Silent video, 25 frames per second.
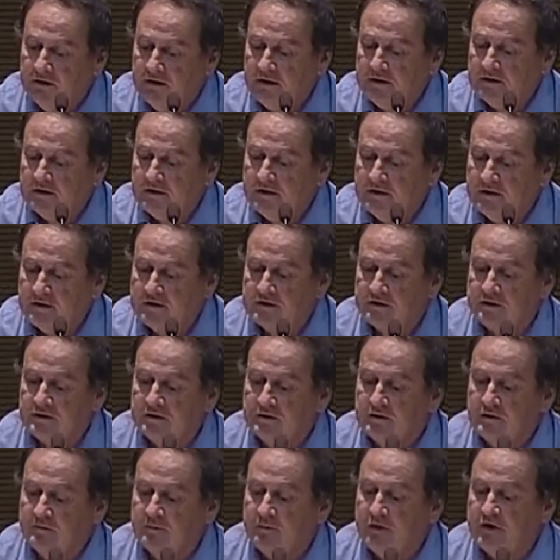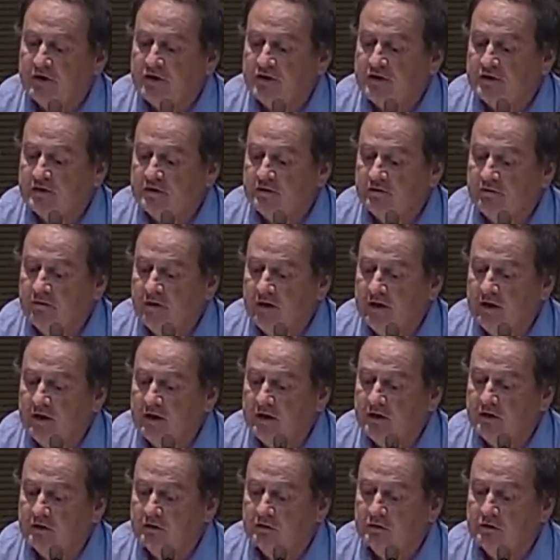that is the present
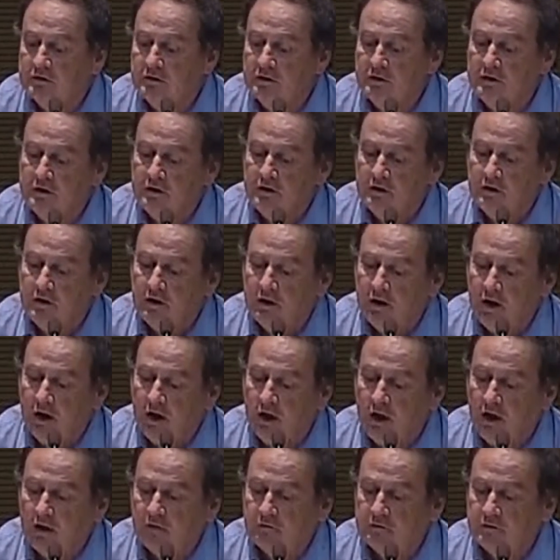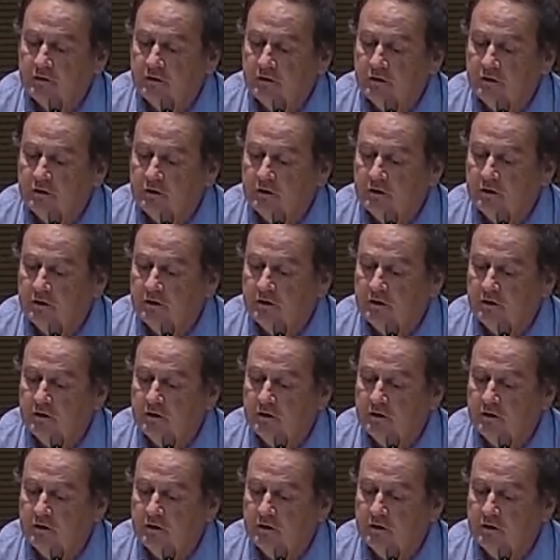value of the